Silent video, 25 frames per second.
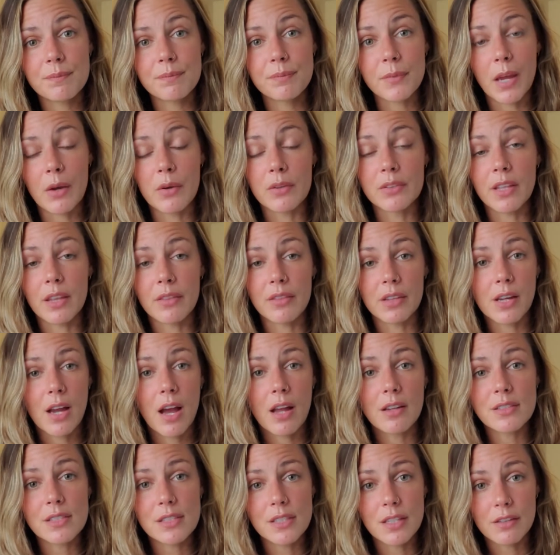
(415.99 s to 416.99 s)
I was on the
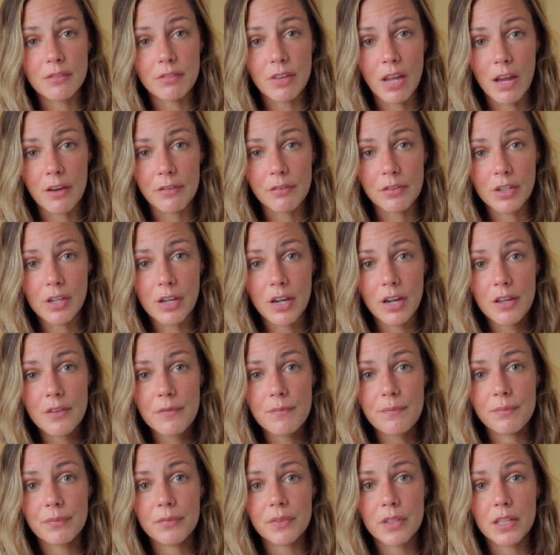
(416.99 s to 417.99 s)
continent of Africa,
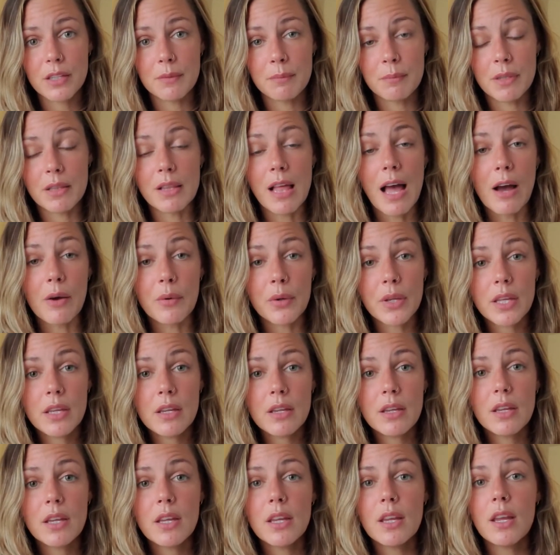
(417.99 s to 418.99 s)
in Malawi,
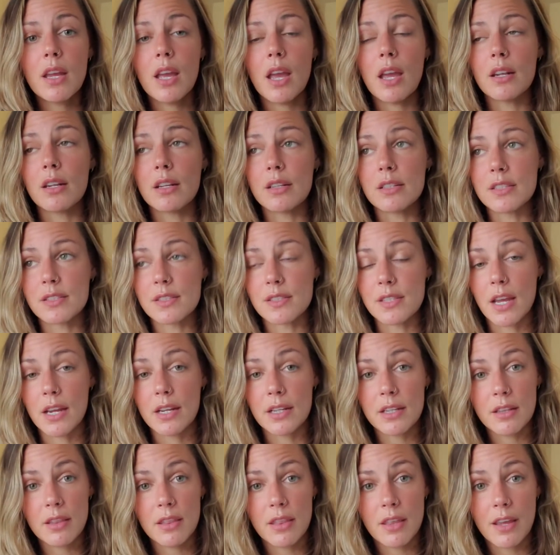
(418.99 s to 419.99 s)
and I
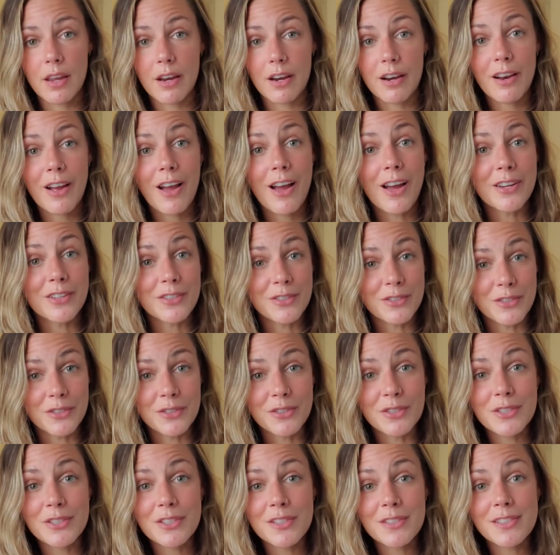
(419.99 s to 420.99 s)
decided there on New
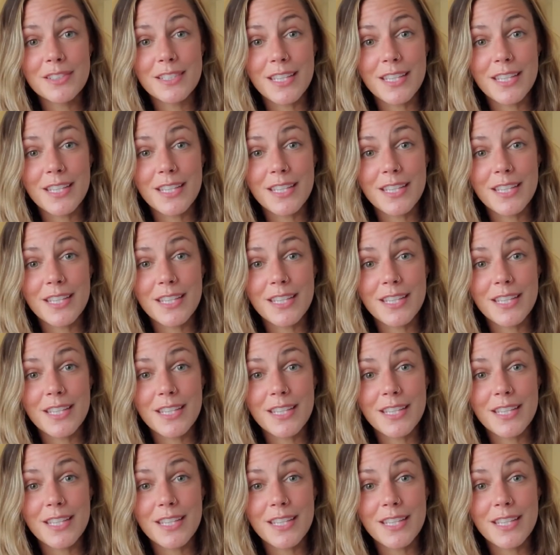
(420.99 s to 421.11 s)
Year's